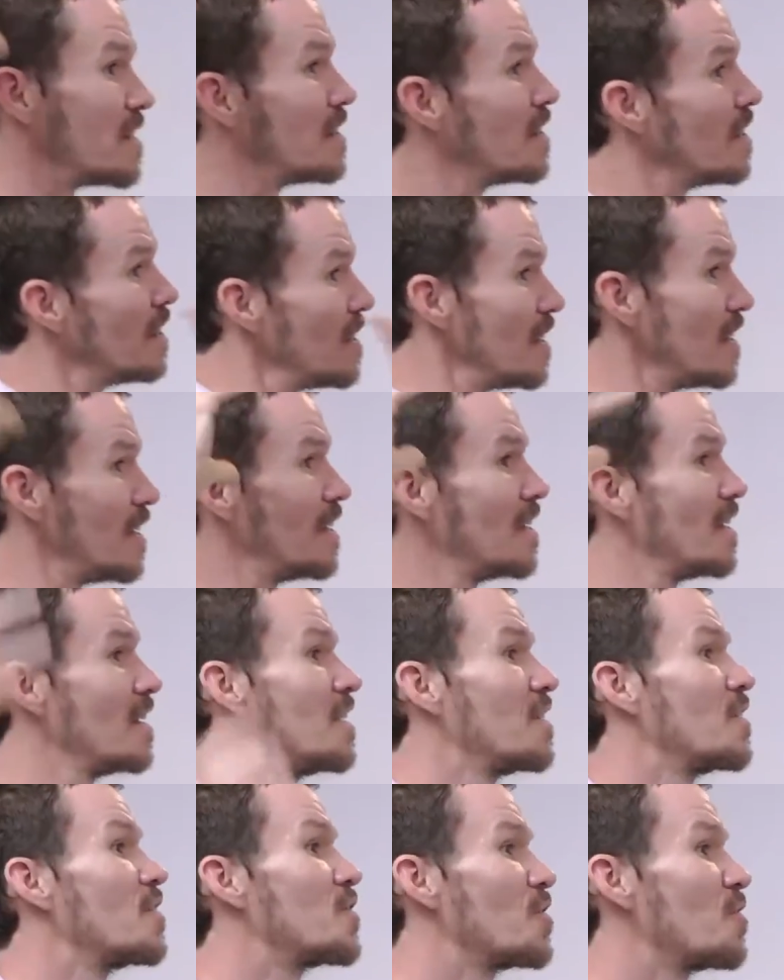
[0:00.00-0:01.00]
and
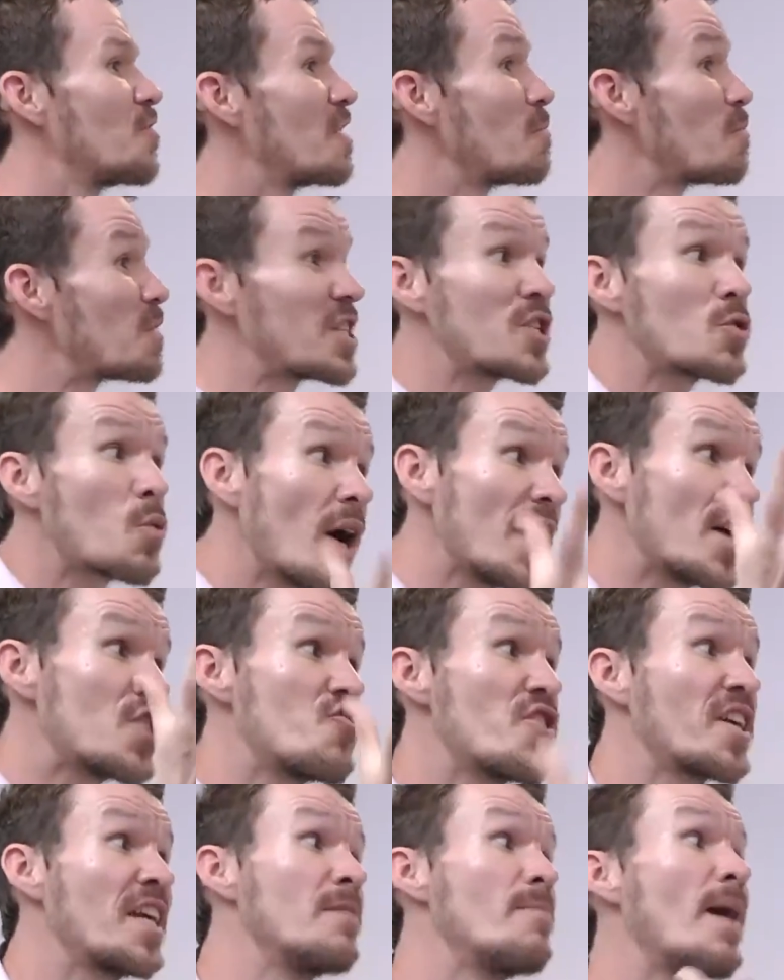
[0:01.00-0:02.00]
which is quite
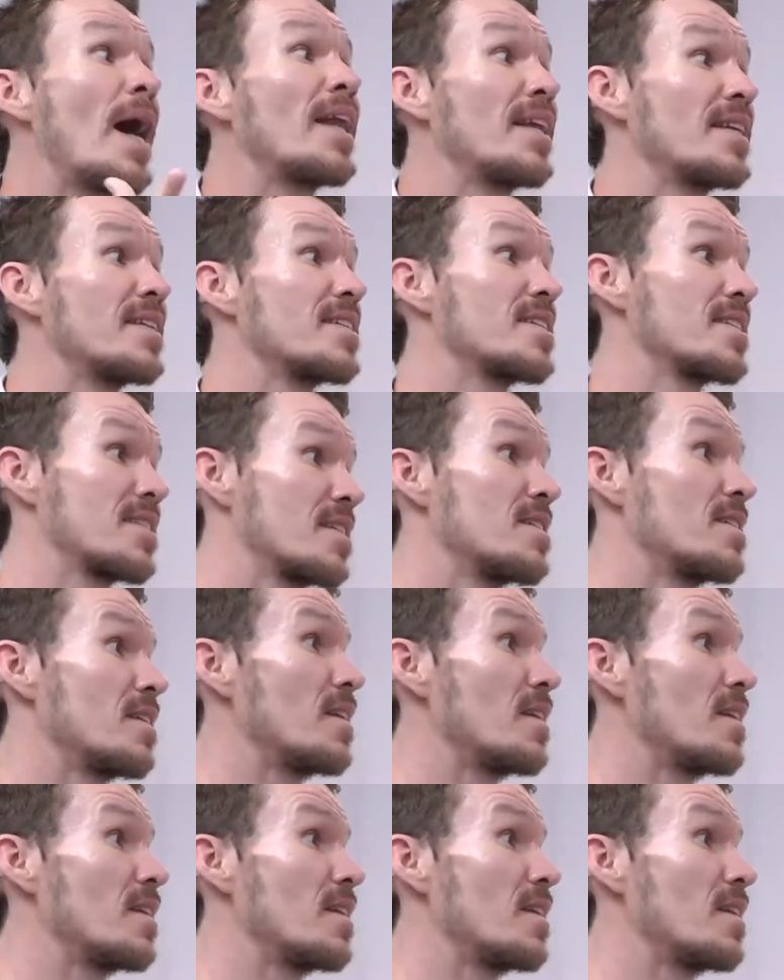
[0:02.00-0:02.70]
a tricky balance.